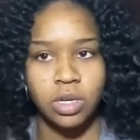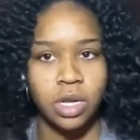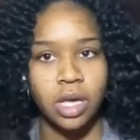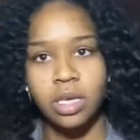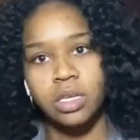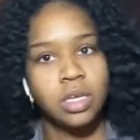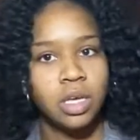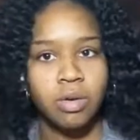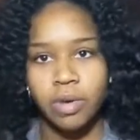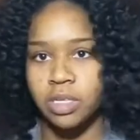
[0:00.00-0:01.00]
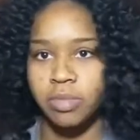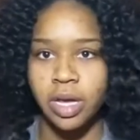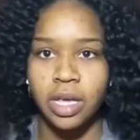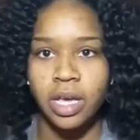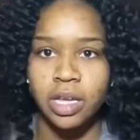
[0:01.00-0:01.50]
Like, where's my
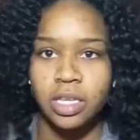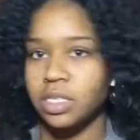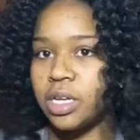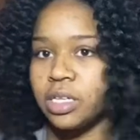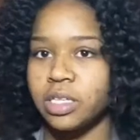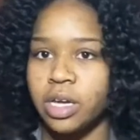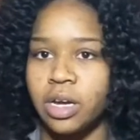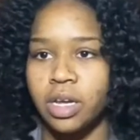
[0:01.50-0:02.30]
dad, this, the third.